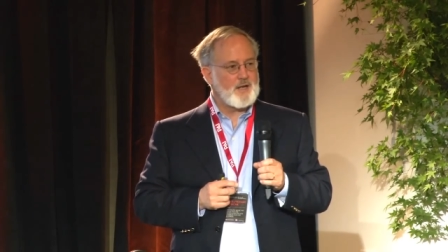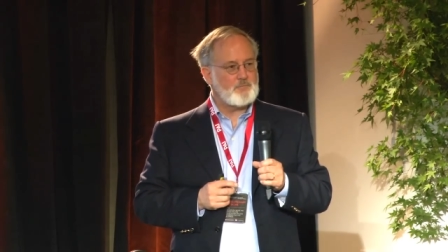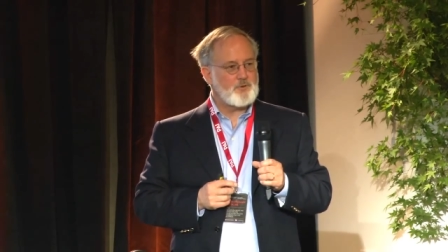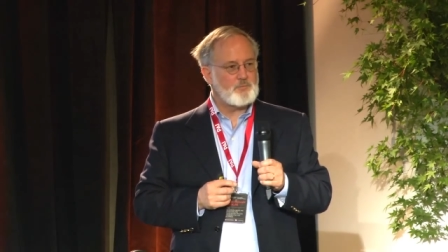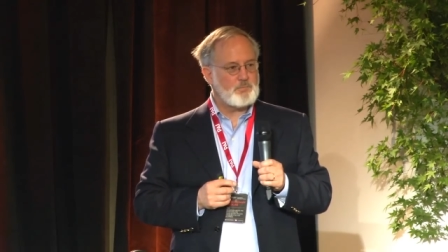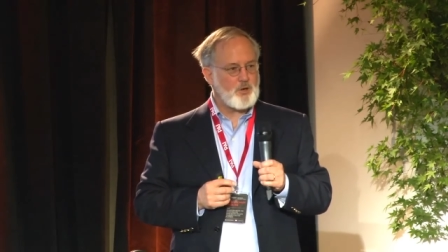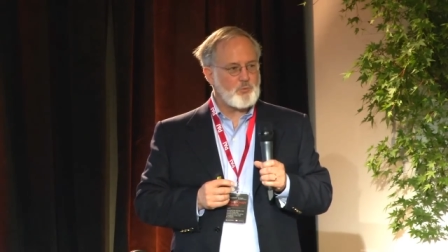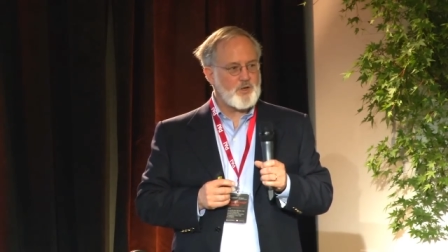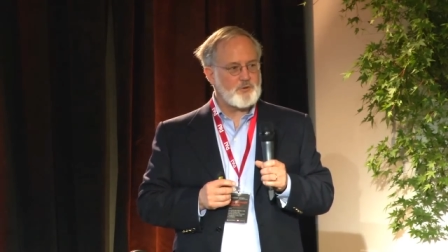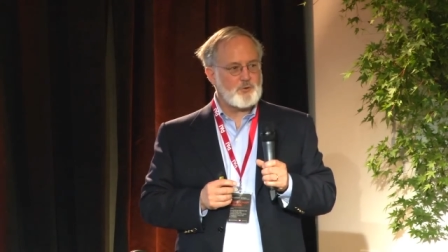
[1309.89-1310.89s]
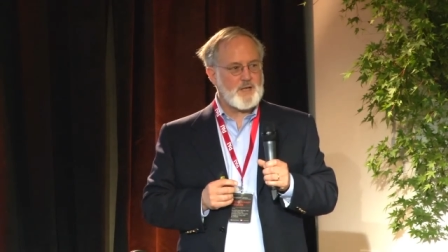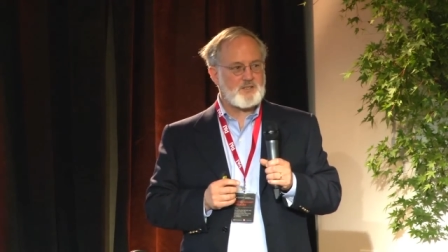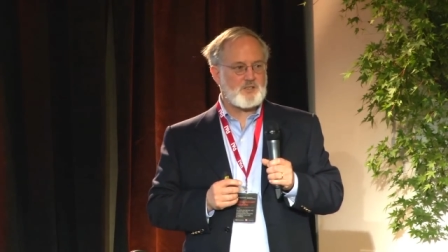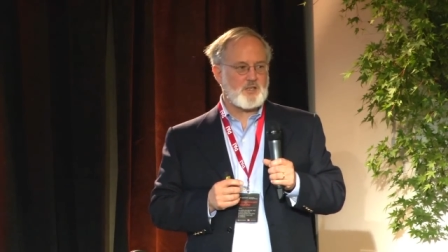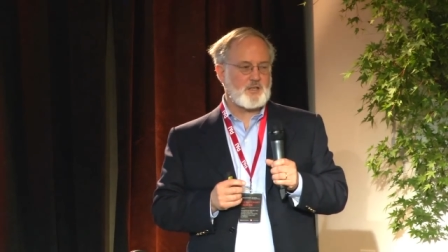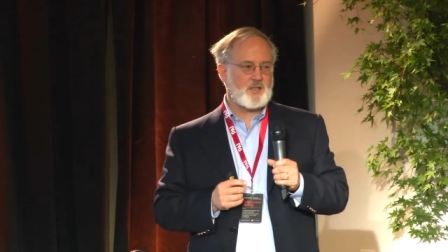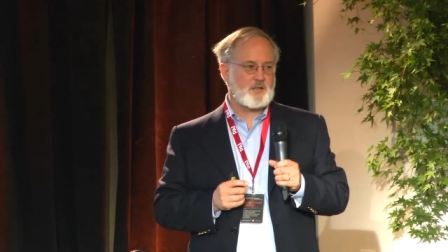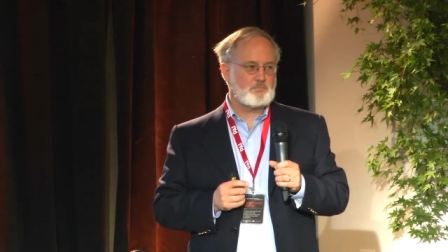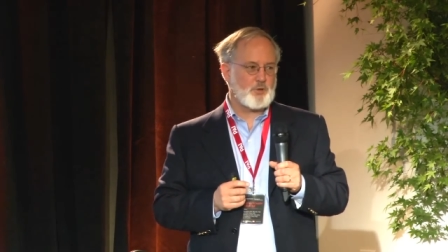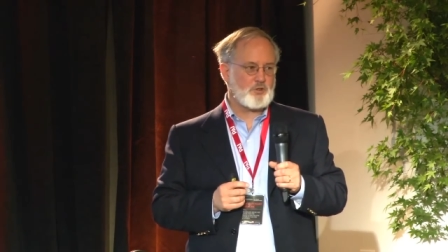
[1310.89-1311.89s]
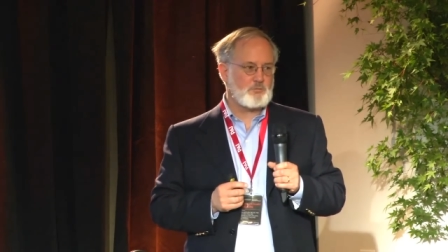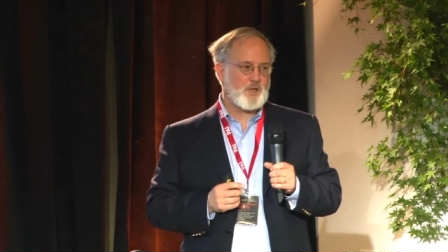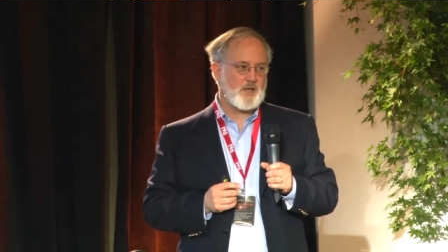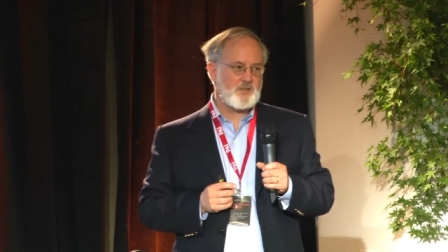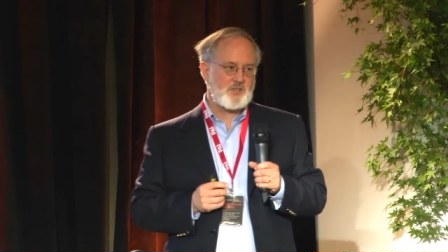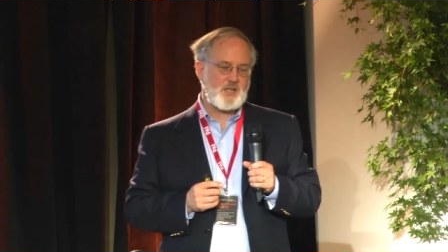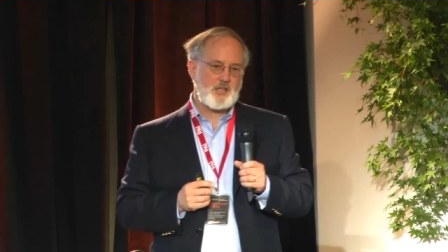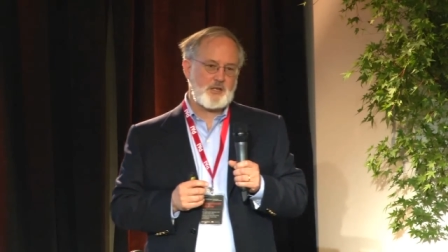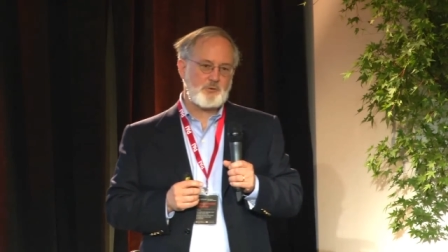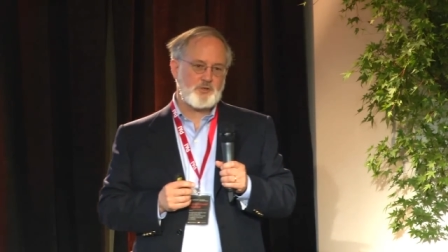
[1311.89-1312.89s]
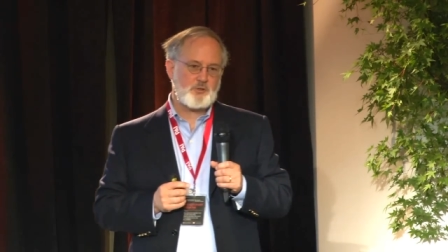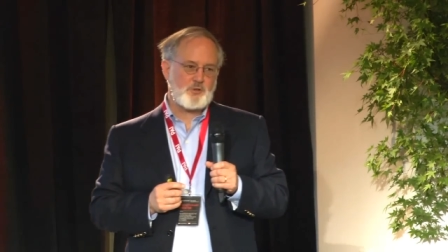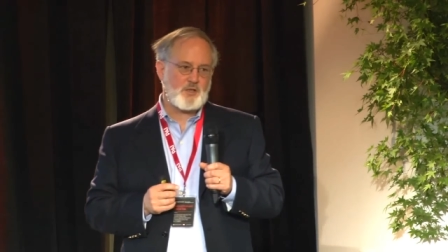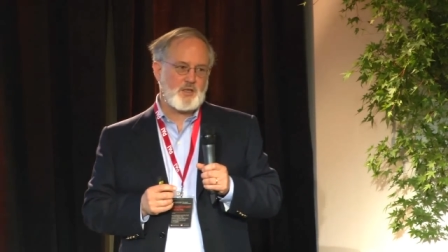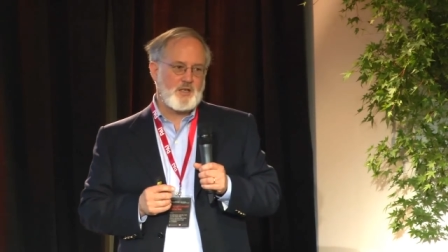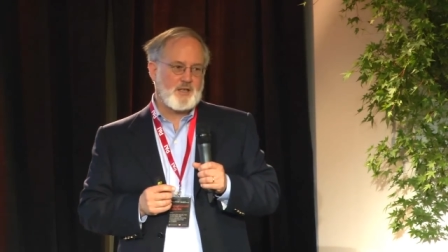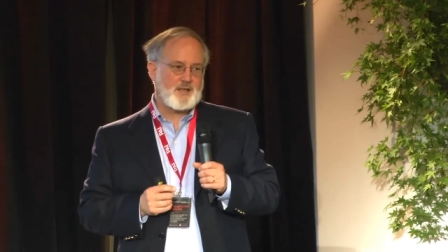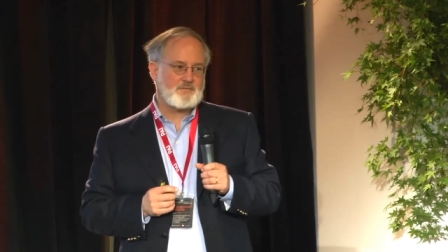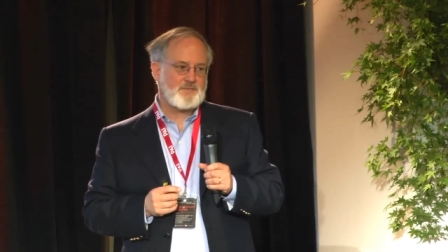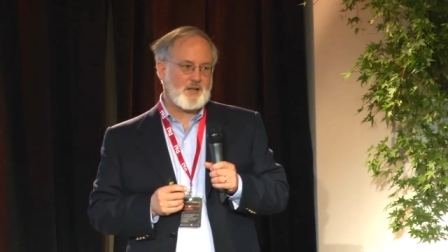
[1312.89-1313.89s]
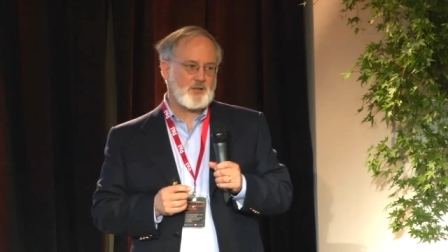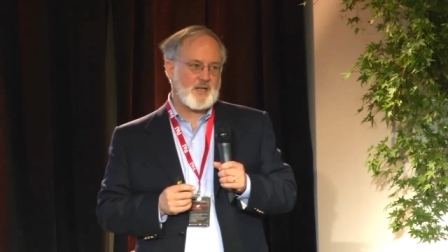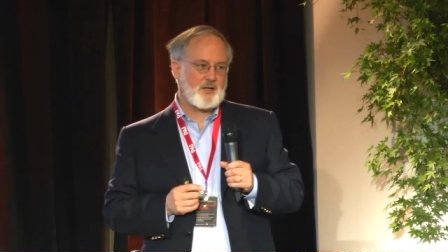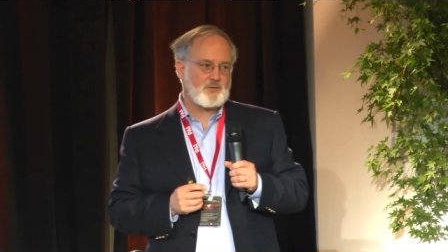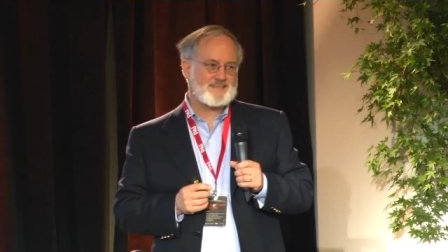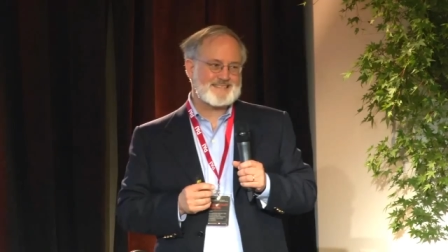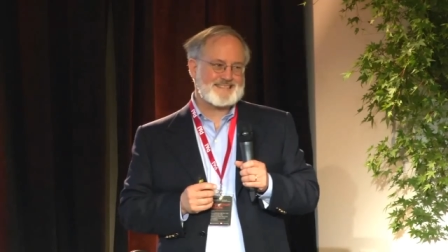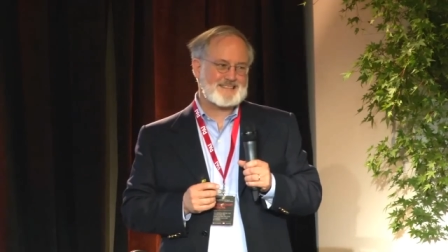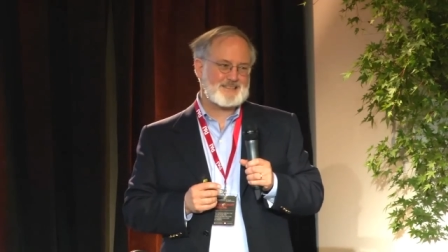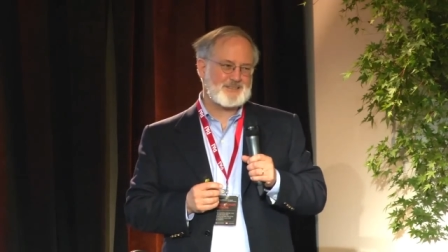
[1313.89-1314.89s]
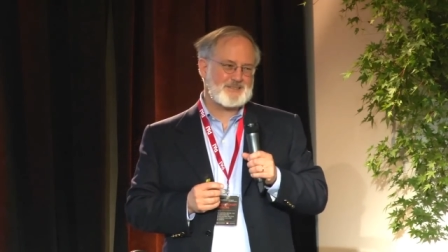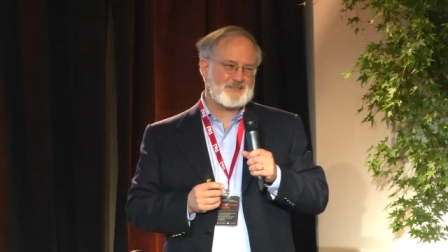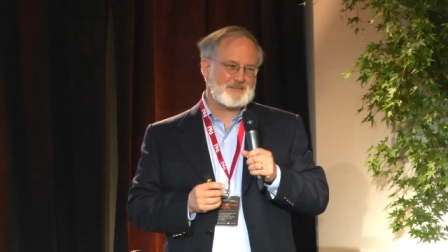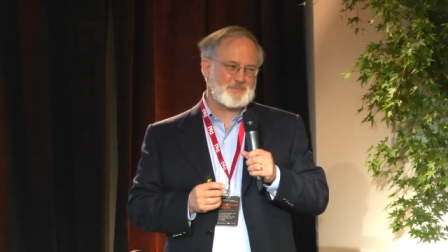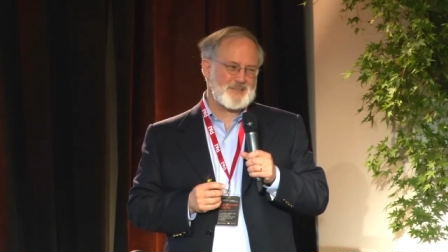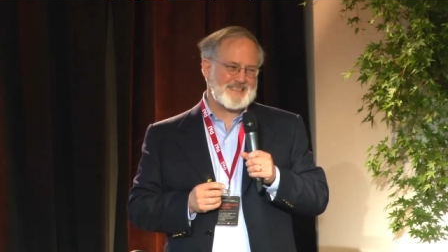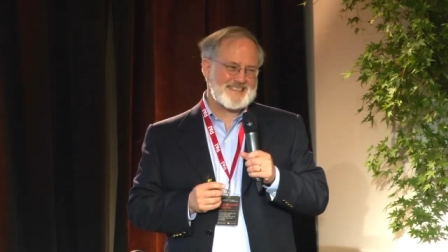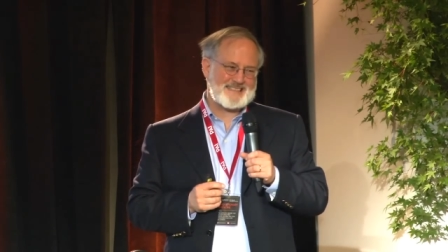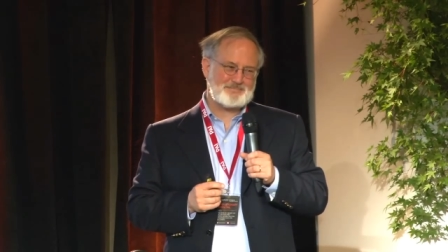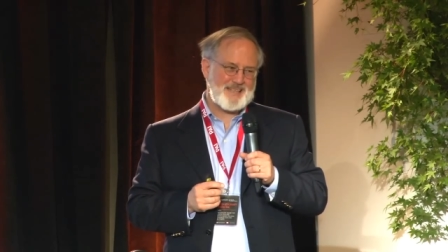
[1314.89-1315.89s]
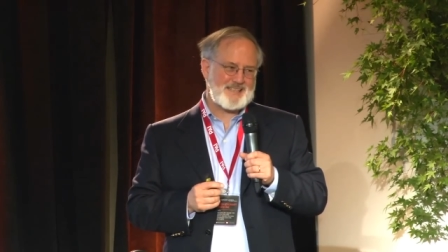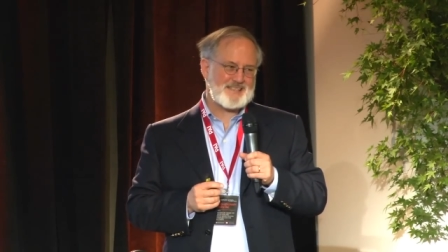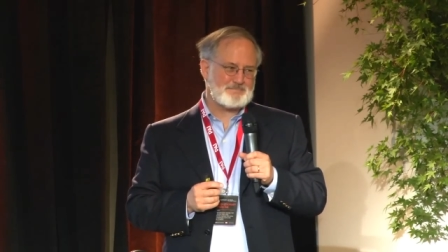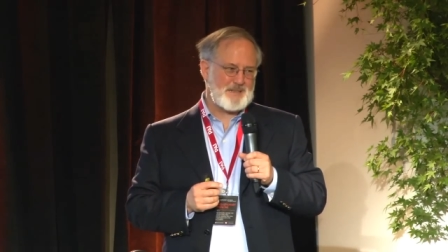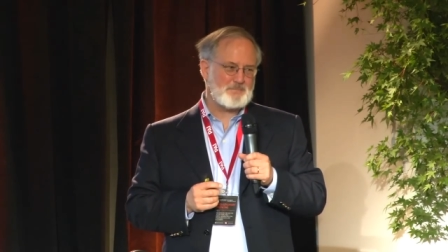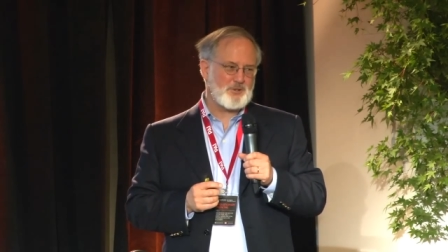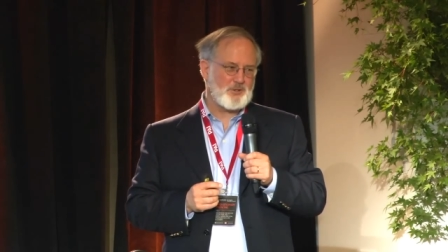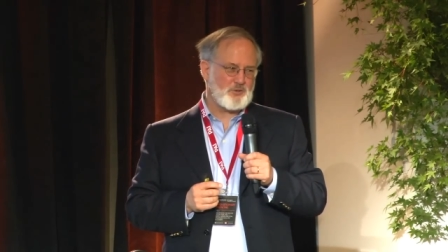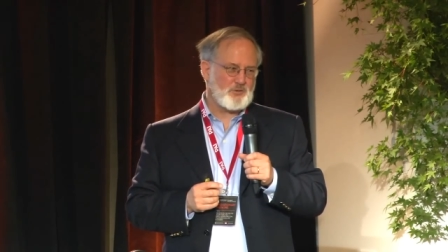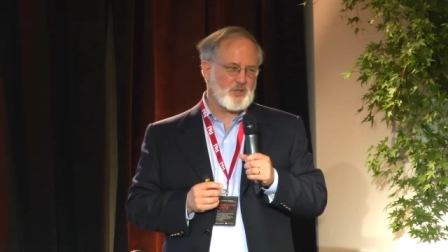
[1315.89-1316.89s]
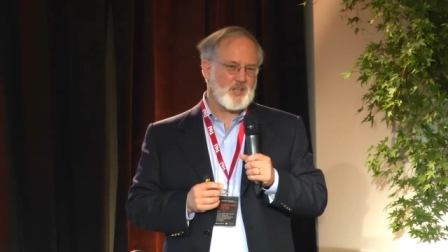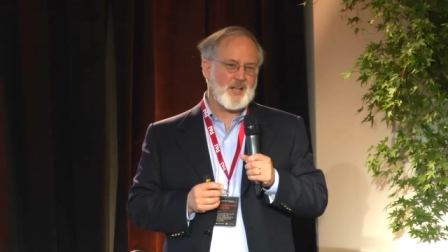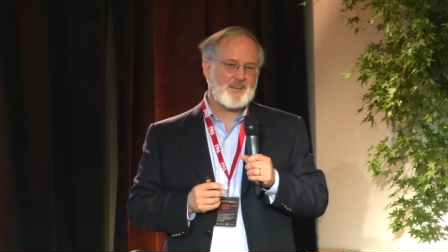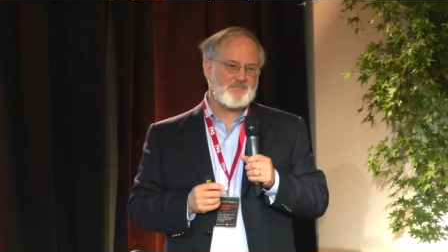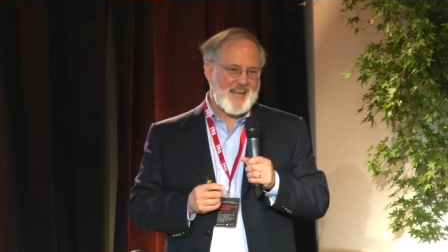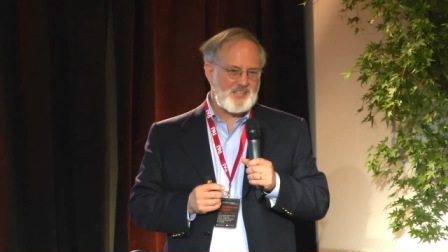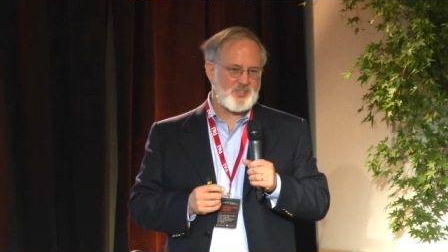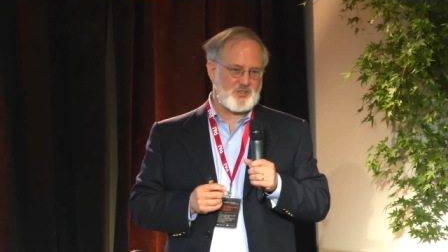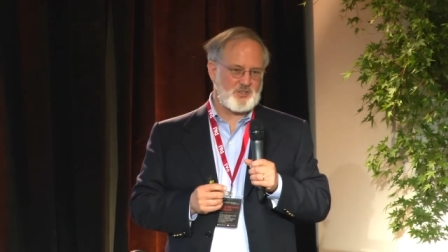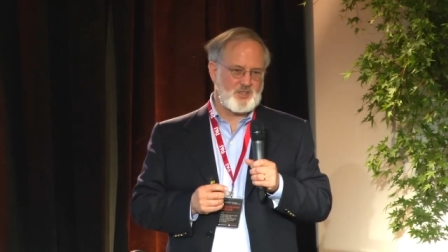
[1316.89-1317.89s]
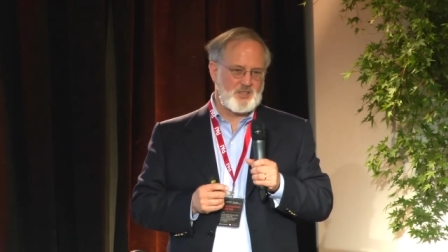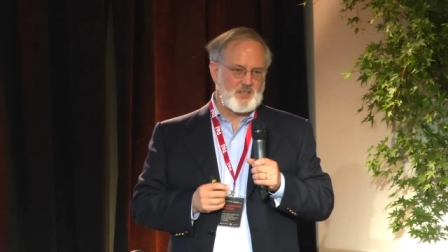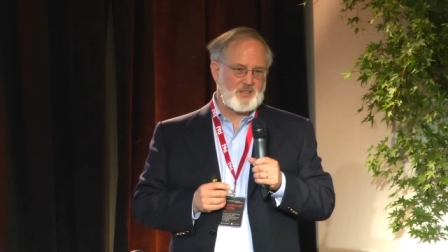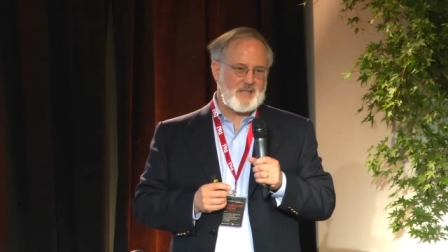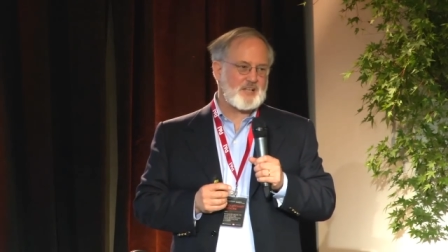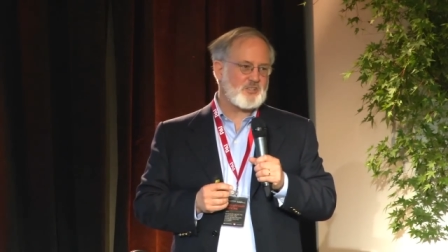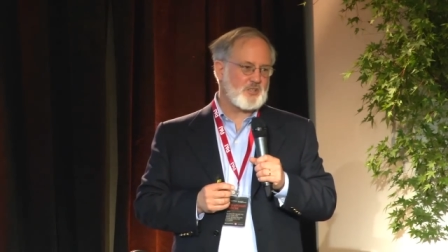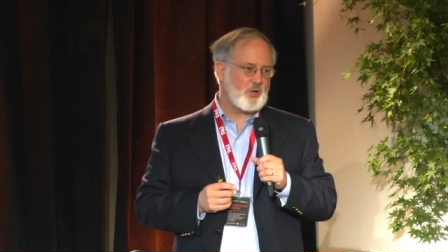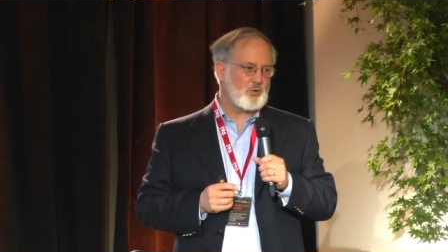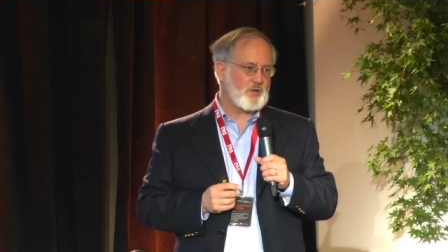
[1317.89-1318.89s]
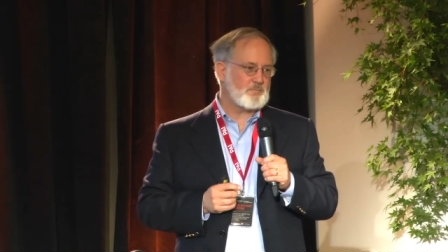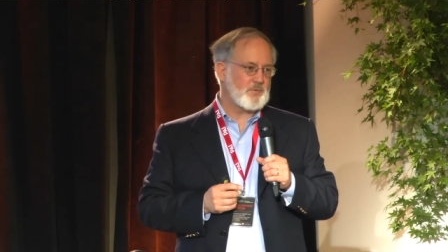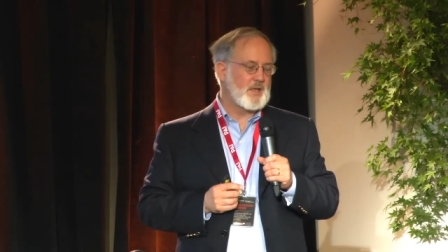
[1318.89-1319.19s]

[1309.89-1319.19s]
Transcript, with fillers: And partway through that study, they broke the blind to see how they were doing and found out, oh boy, it makes people decline faster, not slower.